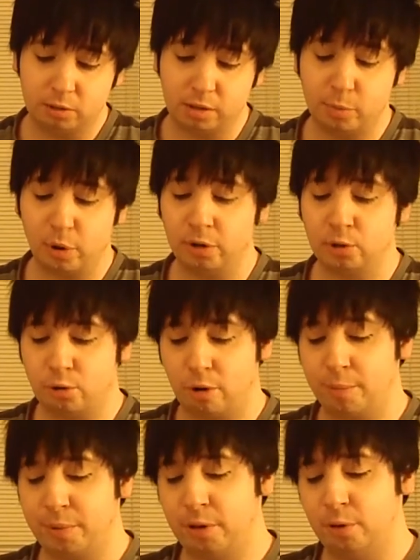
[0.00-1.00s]
Libra and
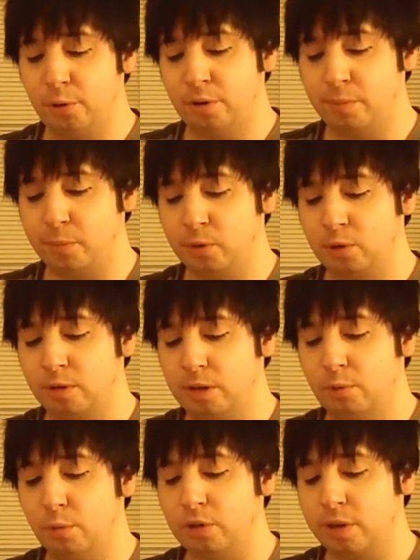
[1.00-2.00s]
Scorpio. Number
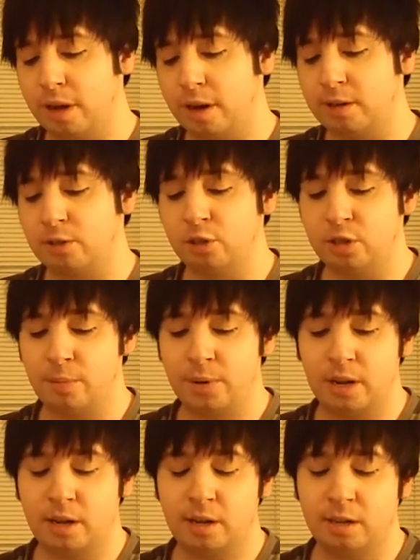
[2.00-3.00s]
3 was Aries and
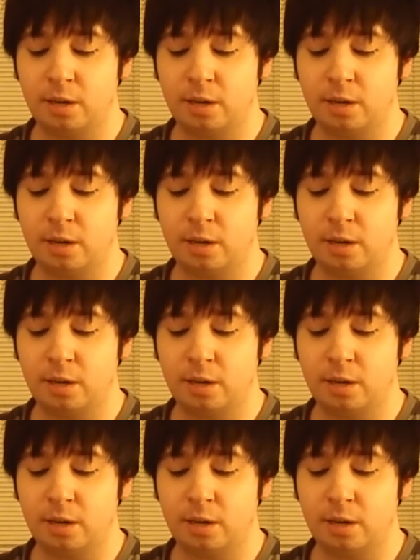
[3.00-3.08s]
Gemini.